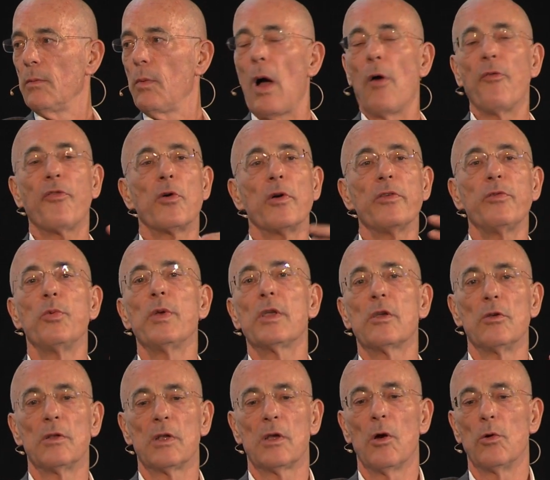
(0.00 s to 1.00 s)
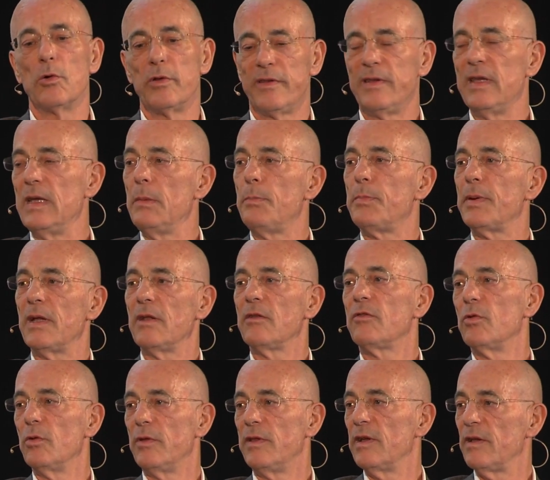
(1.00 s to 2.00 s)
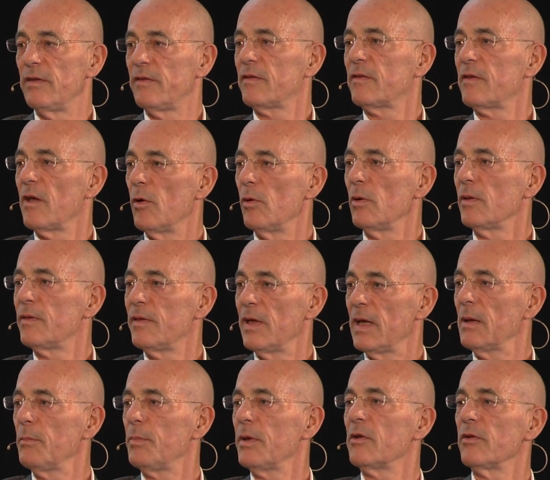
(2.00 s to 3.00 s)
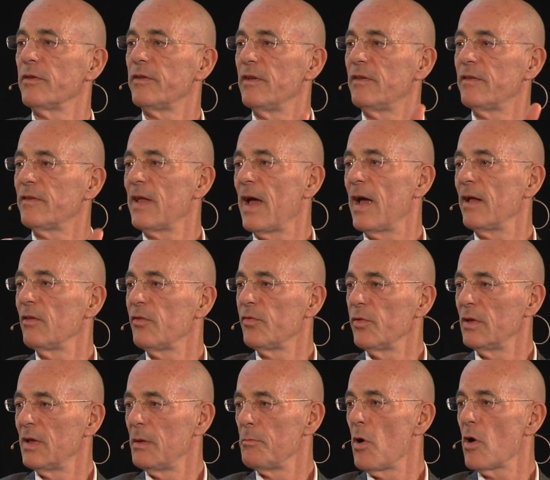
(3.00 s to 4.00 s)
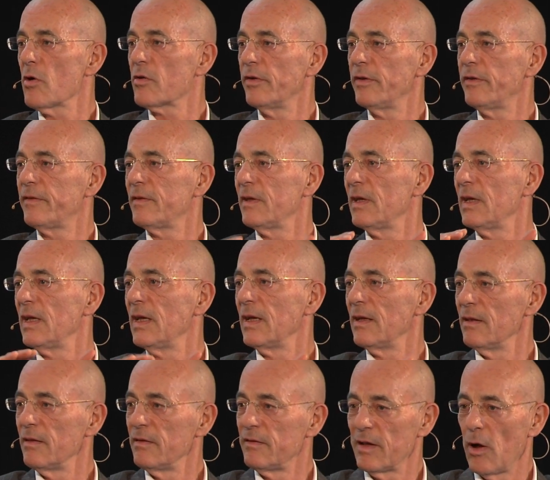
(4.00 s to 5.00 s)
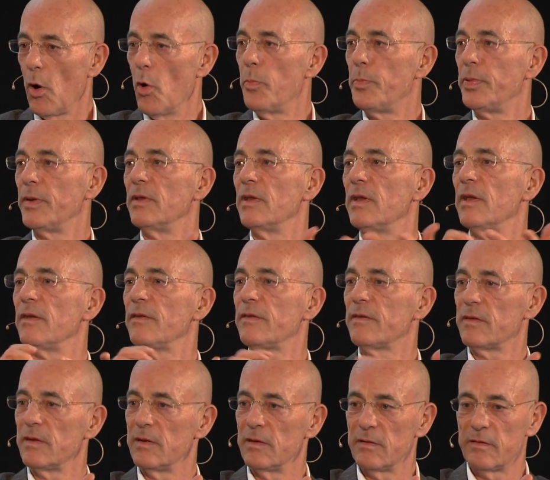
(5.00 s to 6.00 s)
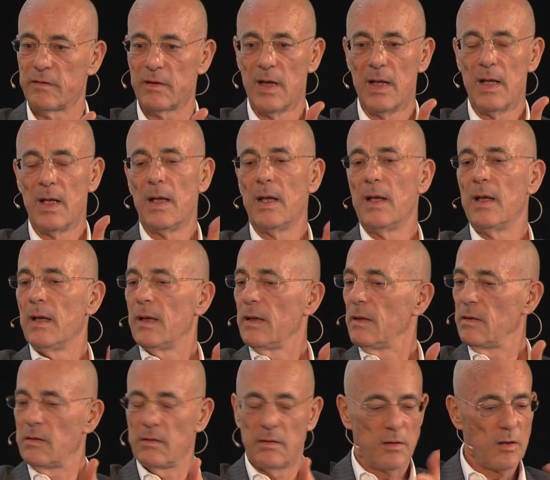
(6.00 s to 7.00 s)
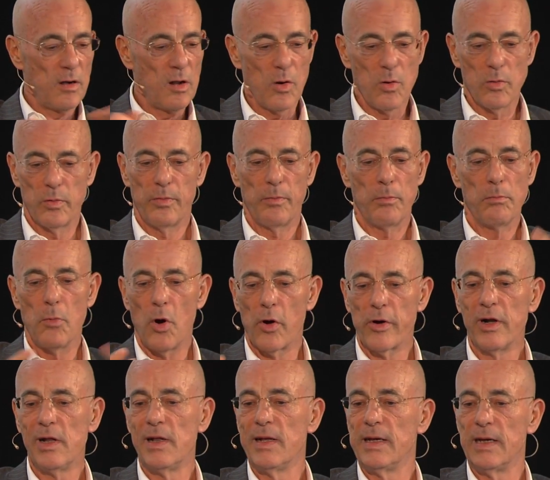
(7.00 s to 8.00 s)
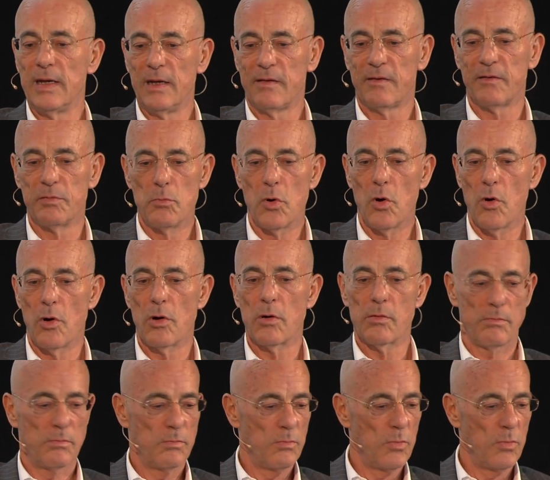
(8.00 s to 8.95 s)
Of course, we could go deep into this whole thing because it stands for democracy and openness, and you know, morally, it's more,